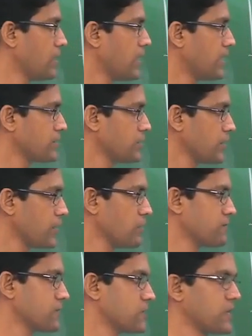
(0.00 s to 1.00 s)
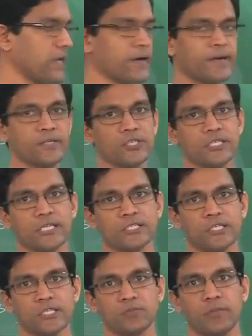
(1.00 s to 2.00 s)
and thinking of the three conditions as
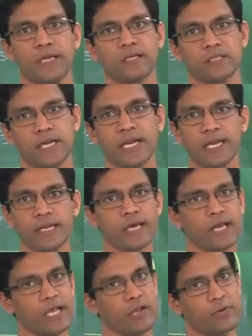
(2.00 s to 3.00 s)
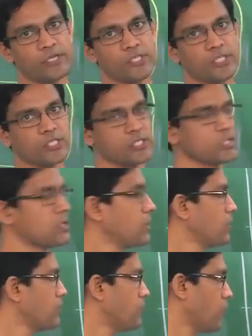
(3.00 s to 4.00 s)
just being three linear equations
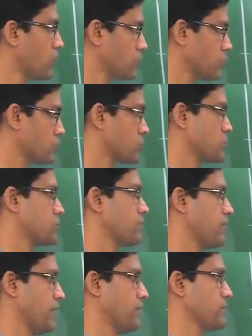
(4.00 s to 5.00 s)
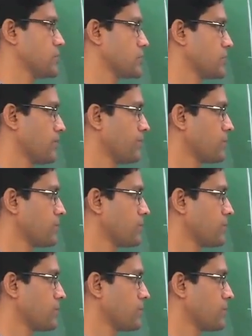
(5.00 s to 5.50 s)
for those variables.